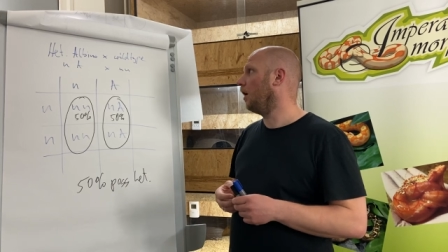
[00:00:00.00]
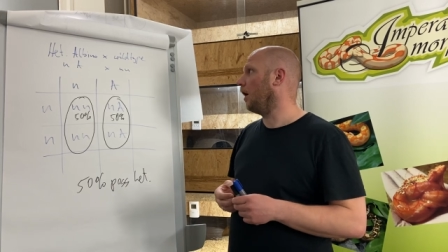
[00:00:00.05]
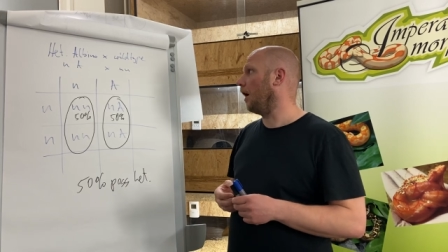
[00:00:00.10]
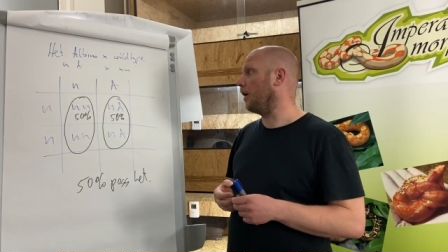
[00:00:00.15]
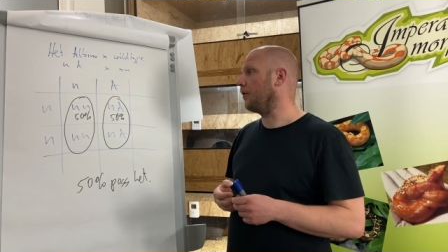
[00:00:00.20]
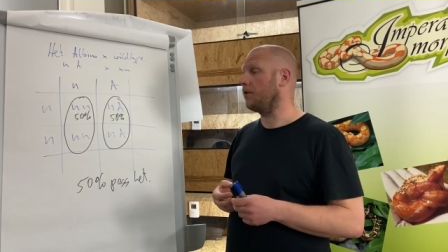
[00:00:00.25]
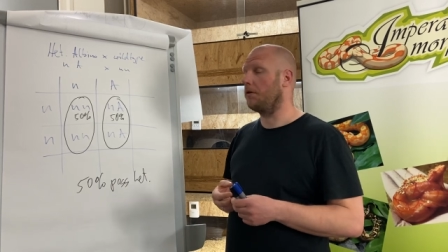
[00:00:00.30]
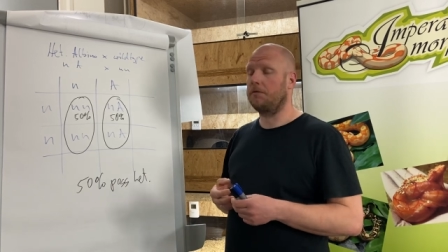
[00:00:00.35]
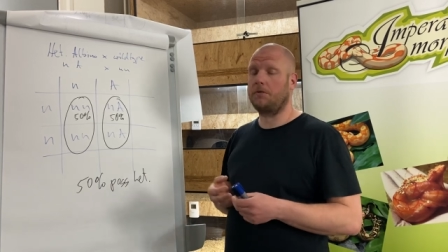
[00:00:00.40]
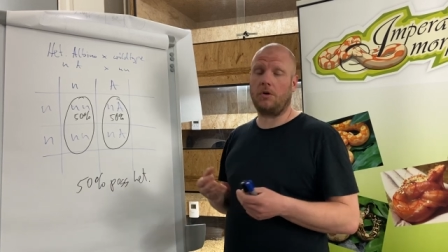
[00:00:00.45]

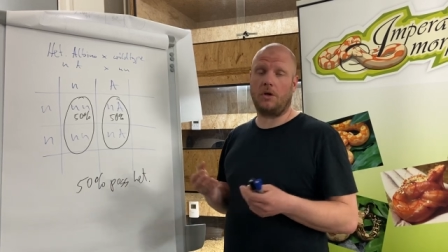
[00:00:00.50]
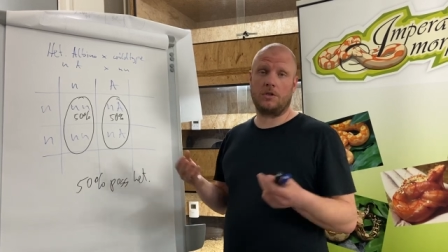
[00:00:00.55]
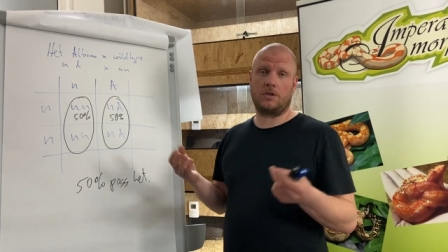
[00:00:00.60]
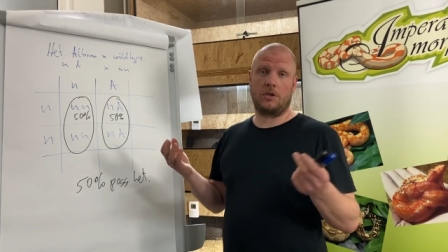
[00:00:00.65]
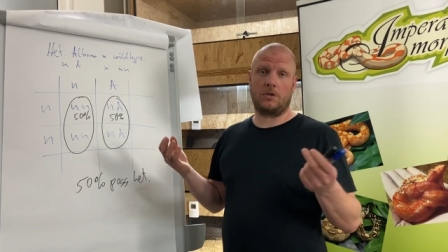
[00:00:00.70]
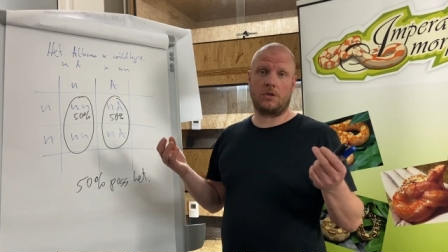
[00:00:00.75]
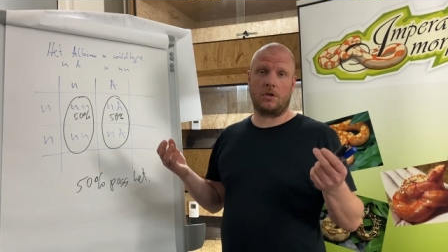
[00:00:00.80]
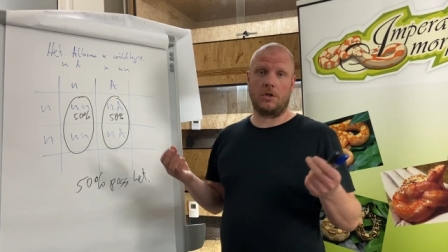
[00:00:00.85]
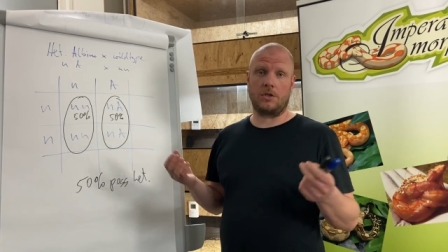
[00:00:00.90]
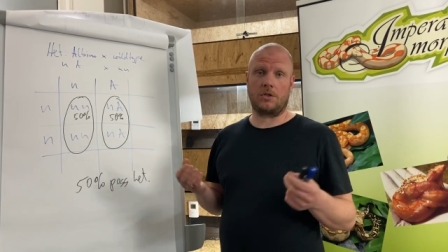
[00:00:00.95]
And of course,
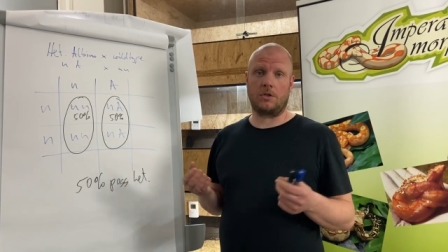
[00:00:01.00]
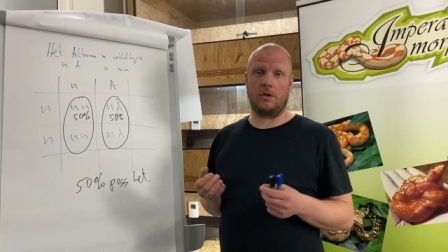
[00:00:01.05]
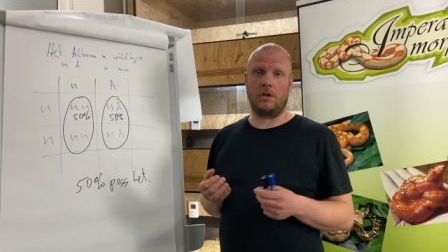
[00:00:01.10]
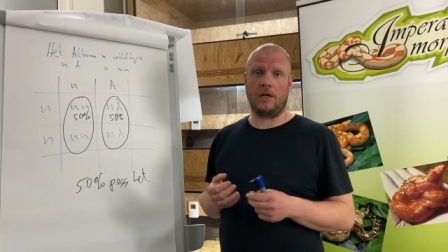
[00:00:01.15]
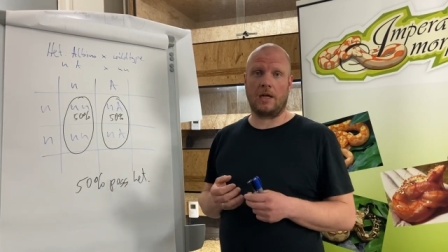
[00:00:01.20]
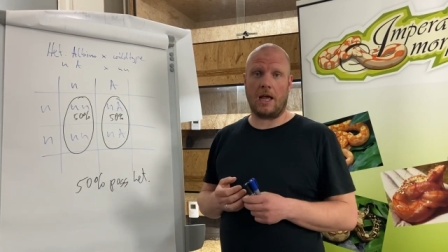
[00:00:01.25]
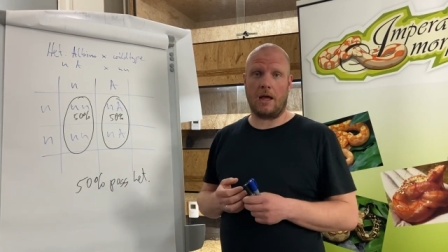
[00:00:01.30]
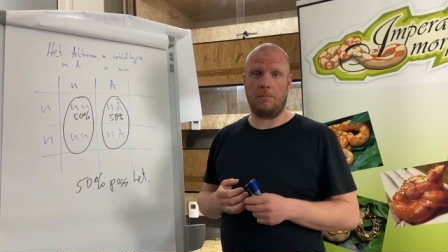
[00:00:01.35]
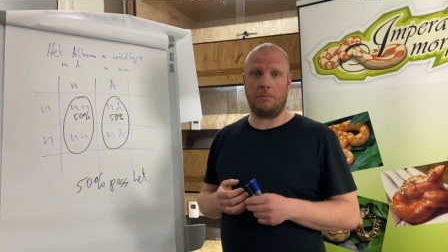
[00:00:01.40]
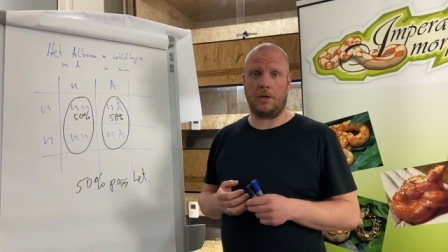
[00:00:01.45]
it's also a
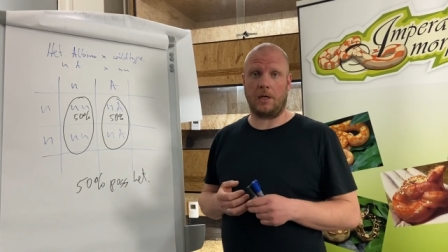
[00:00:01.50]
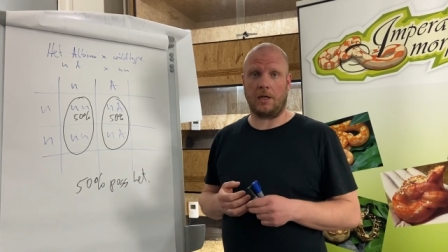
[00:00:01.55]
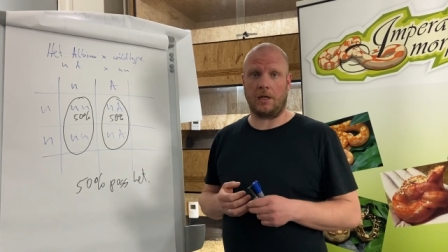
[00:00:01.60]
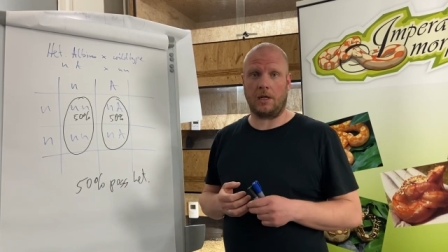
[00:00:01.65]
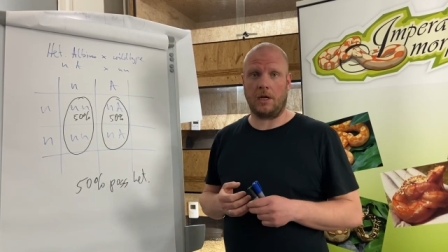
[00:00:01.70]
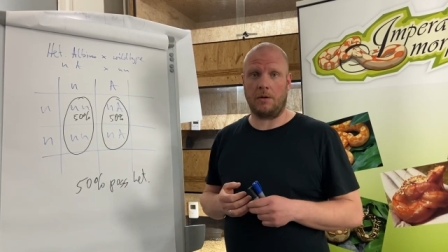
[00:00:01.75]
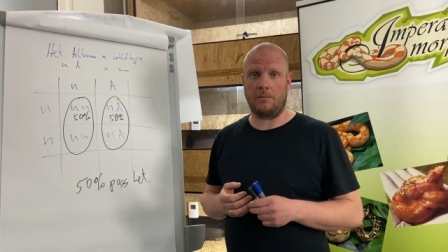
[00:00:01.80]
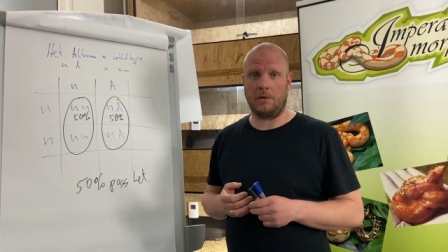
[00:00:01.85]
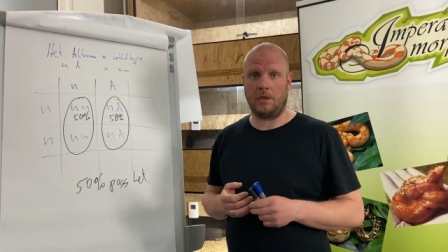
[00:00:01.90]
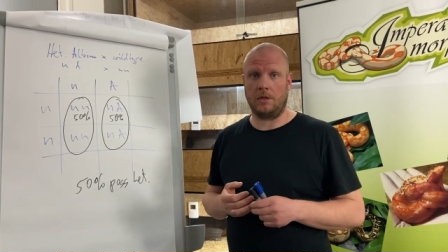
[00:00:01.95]
gambling.
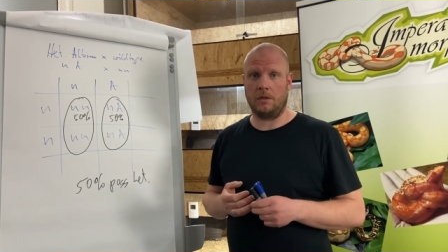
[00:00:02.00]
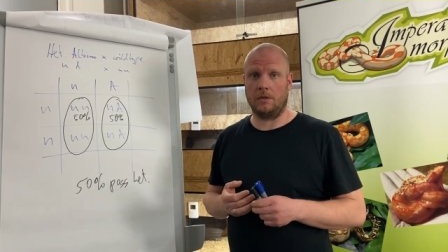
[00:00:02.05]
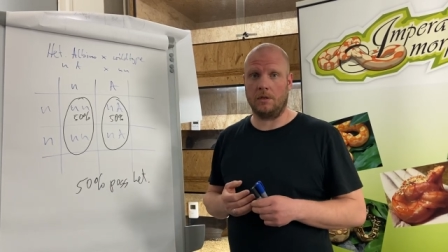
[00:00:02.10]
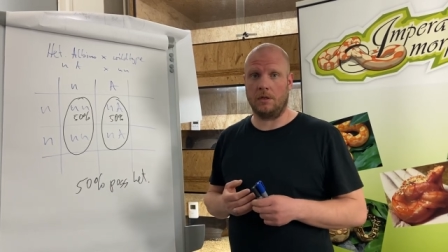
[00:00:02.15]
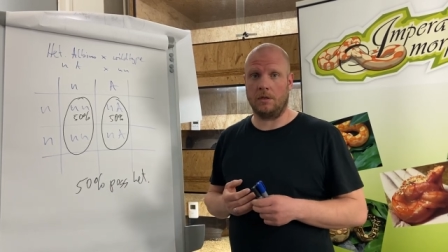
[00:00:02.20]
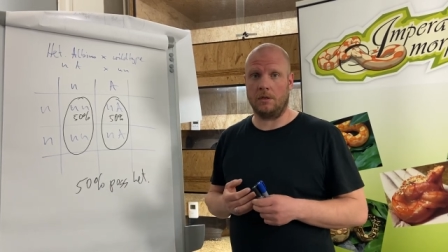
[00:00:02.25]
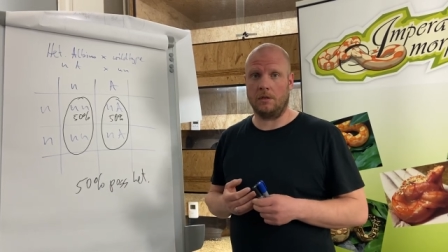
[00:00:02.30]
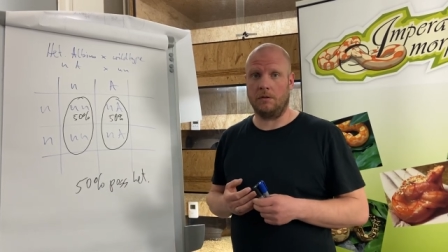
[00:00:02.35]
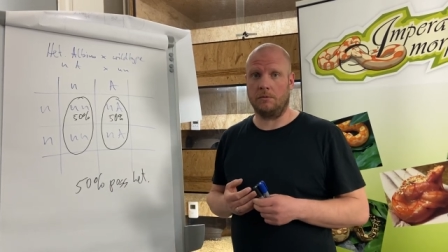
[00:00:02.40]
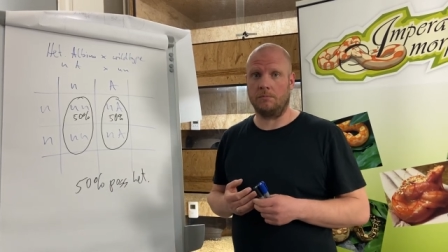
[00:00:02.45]
I mean,
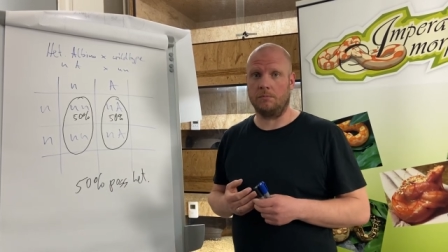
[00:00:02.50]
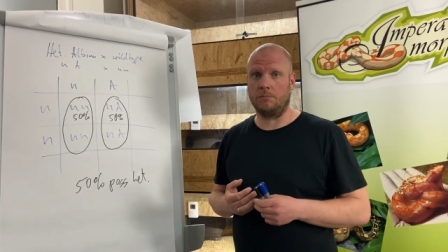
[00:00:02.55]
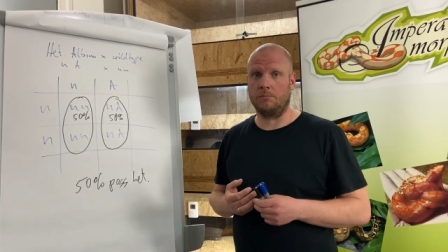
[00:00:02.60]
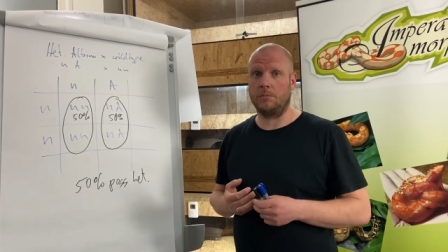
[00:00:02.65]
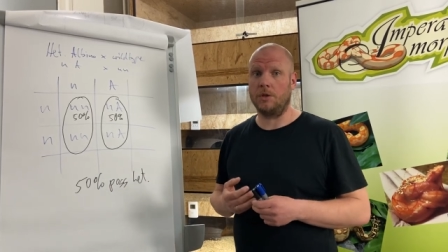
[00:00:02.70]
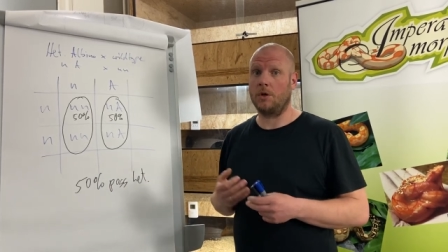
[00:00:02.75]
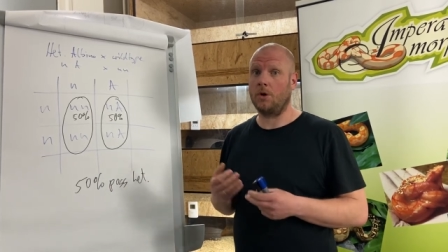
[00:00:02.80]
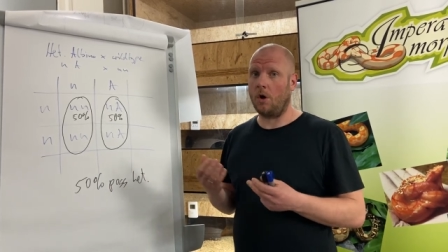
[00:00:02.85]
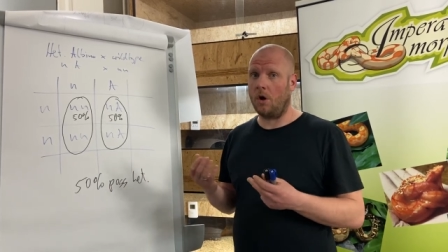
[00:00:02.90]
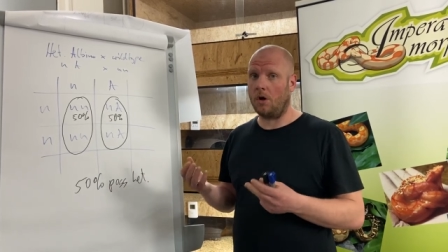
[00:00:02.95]
uh,
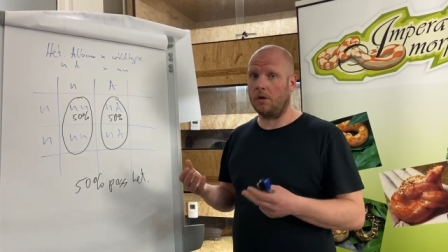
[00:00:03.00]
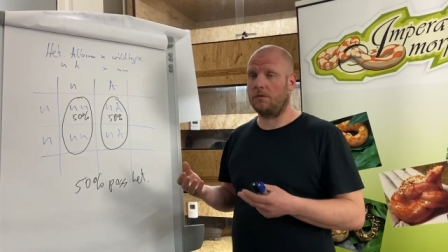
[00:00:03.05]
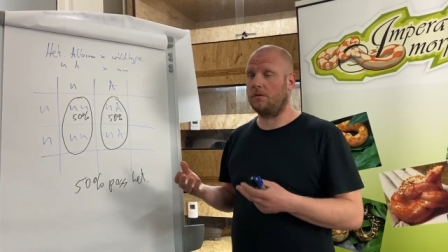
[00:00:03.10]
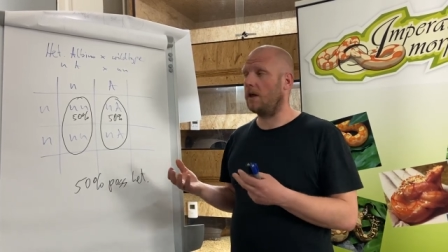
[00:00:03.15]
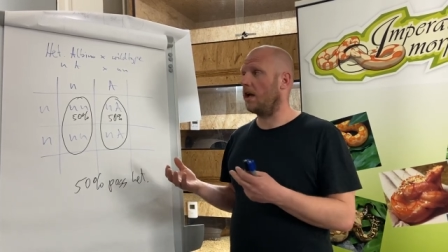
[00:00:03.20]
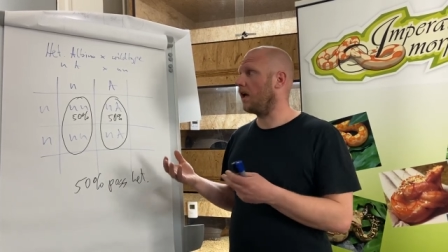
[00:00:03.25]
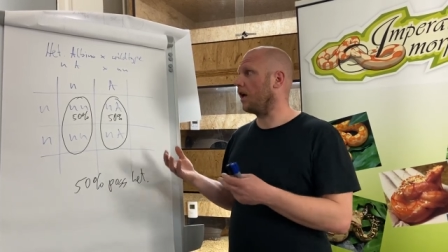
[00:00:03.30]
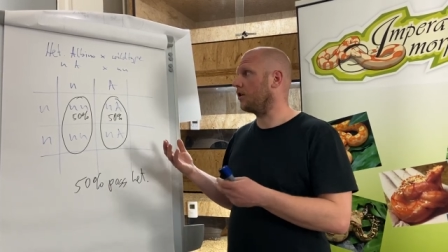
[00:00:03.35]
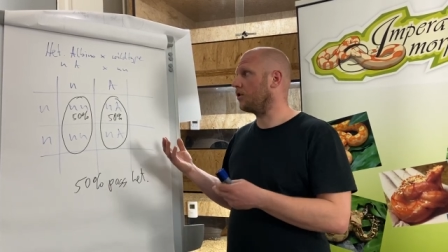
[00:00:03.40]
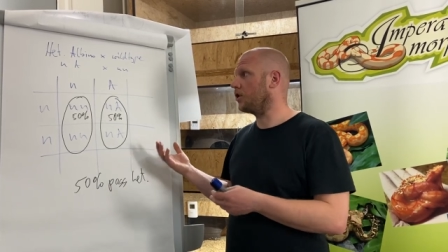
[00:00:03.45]
because
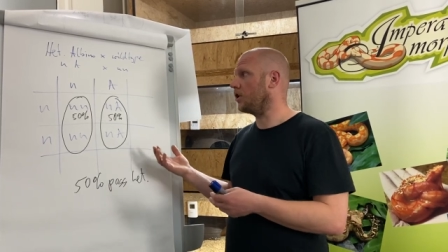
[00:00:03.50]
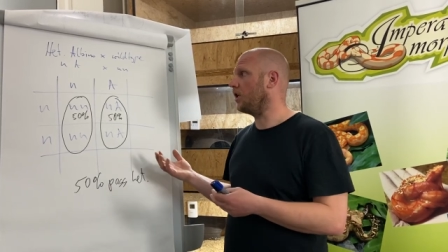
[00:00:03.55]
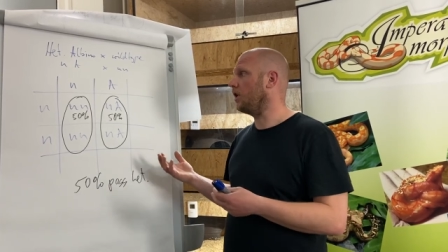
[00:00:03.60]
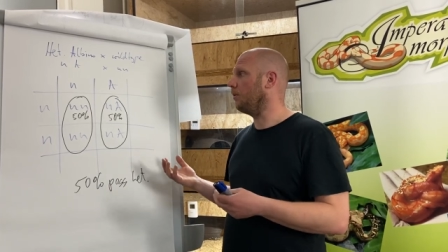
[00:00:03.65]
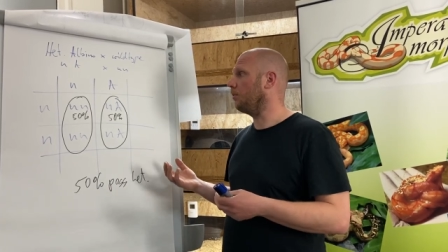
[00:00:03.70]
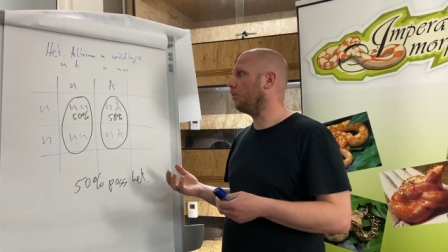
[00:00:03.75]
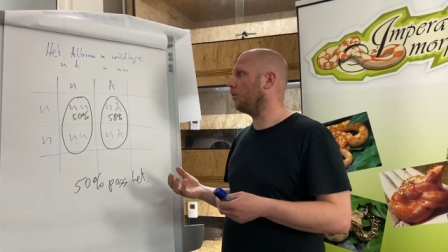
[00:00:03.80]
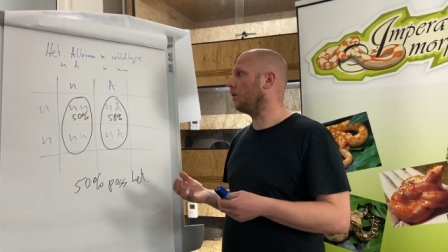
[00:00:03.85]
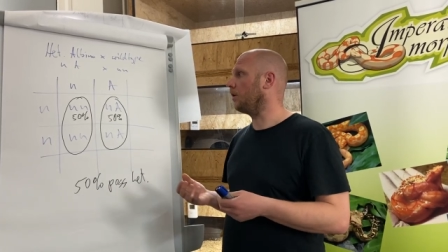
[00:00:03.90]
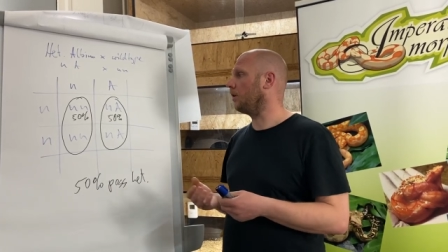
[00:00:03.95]
they are
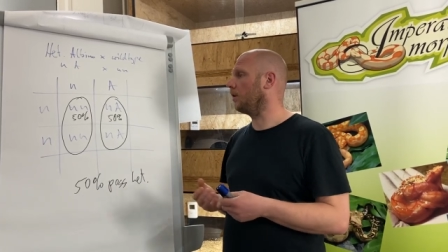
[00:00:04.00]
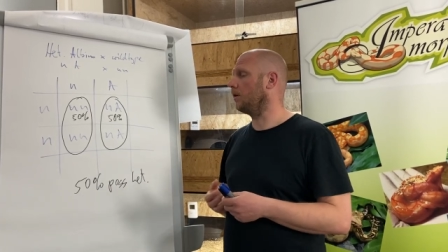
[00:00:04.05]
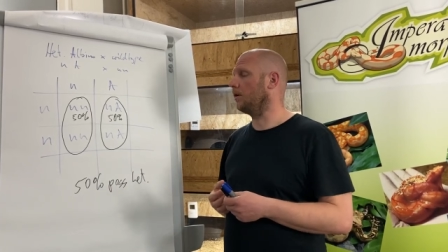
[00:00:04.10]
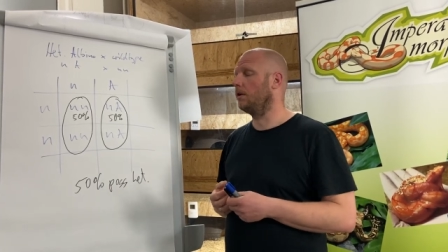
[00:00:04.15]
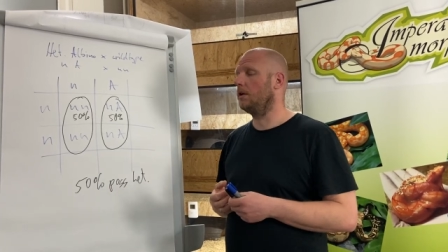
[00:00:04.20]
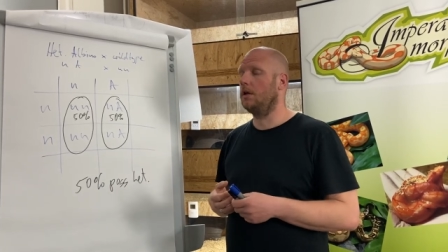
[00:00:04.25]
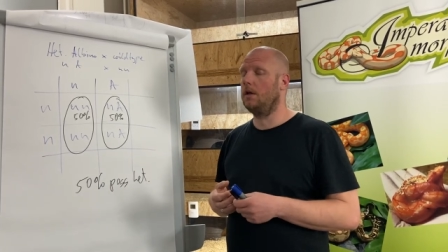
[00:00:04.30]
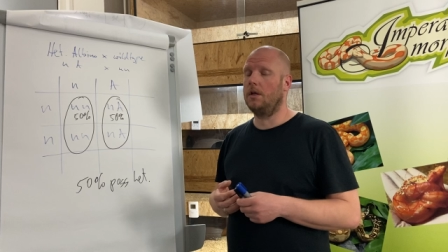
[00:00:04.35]
cheap, uh,